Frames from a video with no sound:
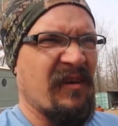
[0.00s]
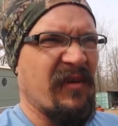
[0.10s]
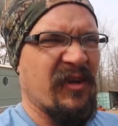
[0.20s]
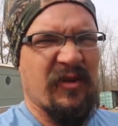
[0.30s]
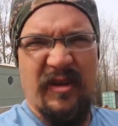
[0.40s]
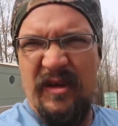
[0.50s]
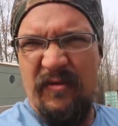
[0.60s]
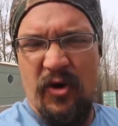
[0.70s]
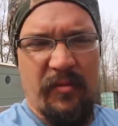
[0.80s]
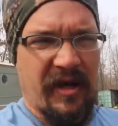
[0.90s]
eventually
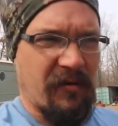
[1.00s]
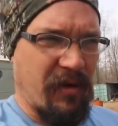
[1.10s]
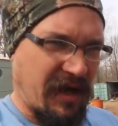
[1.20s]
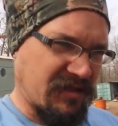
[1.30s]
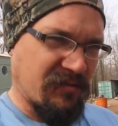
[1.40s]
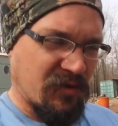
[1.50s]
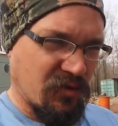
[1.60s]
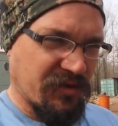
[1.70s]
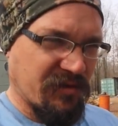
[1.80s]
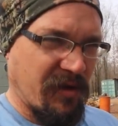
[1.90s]
leave home, I can pass some
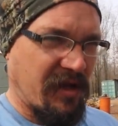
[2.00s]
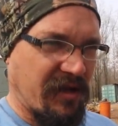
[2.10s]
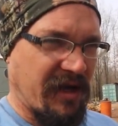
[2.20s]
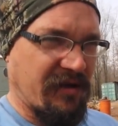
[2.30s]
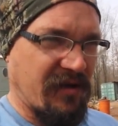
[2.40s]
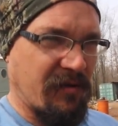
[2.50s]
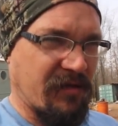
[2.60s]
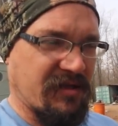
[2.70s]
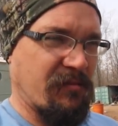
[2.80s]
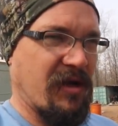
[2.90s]
tools immediately onto them
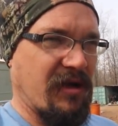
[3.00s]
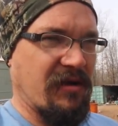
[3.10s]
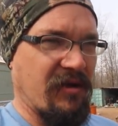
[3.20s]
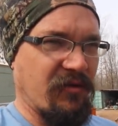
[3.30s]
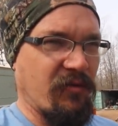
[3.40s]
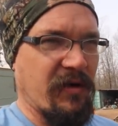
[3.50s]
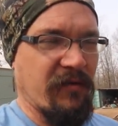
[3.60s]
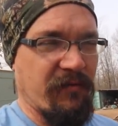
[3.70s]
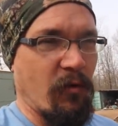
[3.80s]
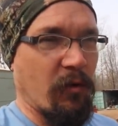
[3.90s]
because I'm not going to need three
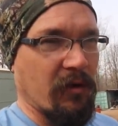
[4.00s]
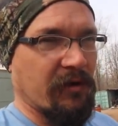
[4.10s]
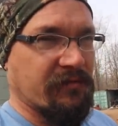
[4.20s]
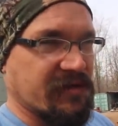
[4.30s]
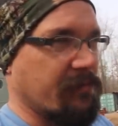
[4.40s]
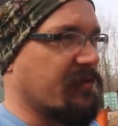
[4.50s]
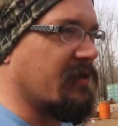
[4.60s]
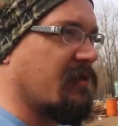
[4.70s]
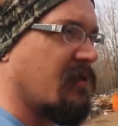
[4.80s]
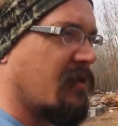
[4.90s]
or four of
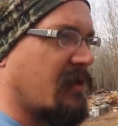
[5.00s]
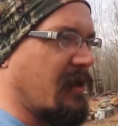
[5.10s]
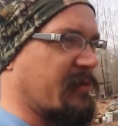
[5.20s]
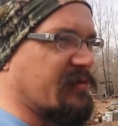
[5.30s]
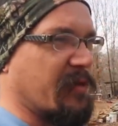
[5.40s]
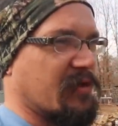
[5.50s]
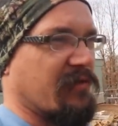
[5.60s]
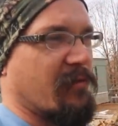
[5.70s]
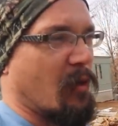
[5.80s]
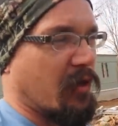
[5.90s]
something, um, especially
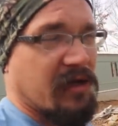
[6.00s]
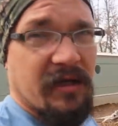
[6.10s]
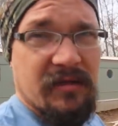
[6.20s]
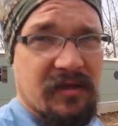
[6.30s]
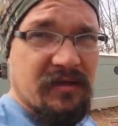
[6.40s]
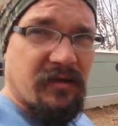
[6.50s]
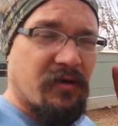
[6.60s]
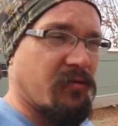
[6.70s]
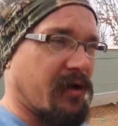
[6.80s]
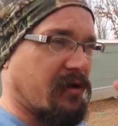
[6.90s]
if I'm organized because I'll
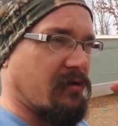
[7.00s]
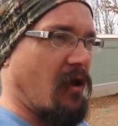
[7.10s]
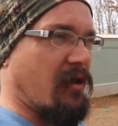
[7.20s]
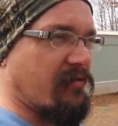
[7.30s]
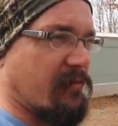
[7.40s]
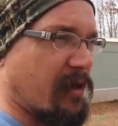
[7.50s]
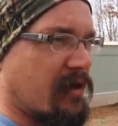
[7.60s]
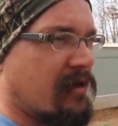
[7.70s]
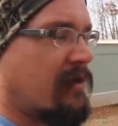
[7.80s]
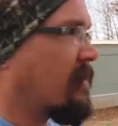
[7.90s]
know where all of them
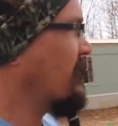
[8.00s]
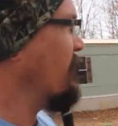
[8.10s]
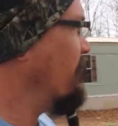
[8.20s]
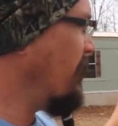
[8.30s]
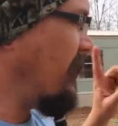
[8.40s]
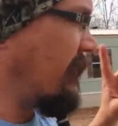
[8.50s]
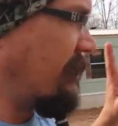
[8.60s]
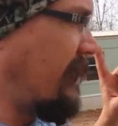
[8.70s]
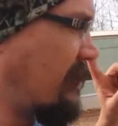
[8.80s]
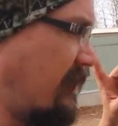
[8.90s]
are
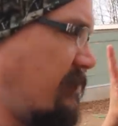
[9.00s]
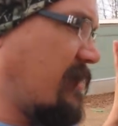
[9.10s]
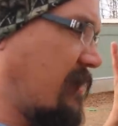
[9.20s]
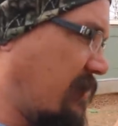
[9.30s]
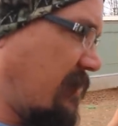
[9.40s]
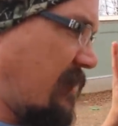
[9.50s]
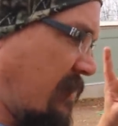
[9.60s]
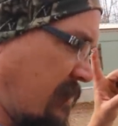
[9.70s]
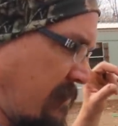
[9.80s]
but that'll give me a good